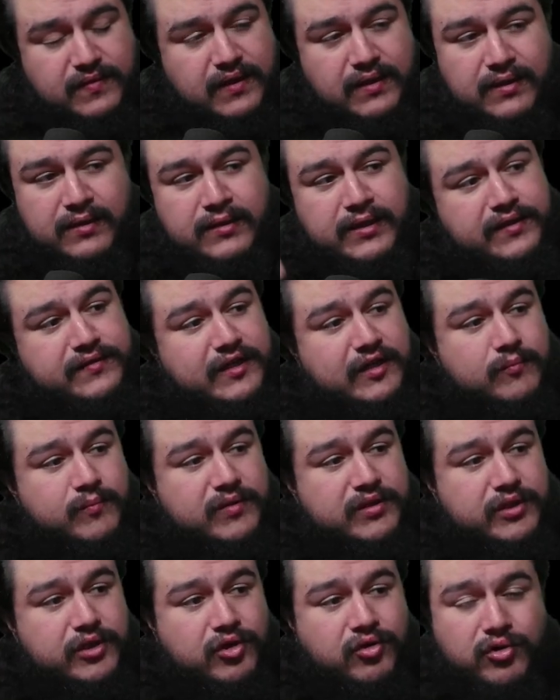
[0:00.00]
Link down
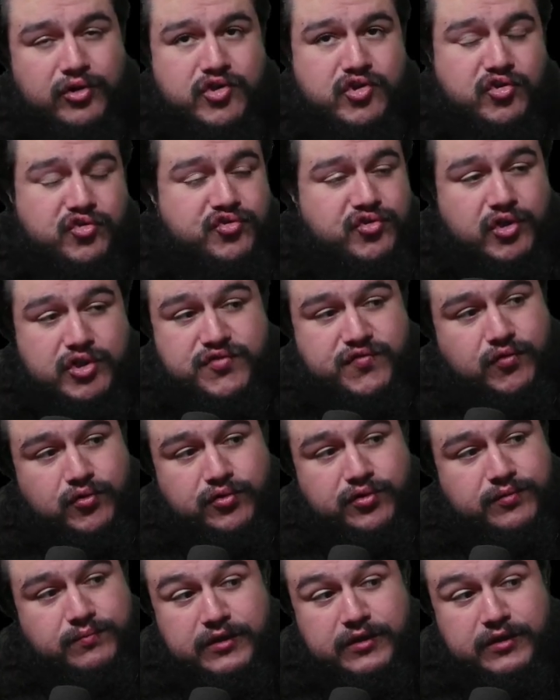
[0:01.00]
below, or just search for it.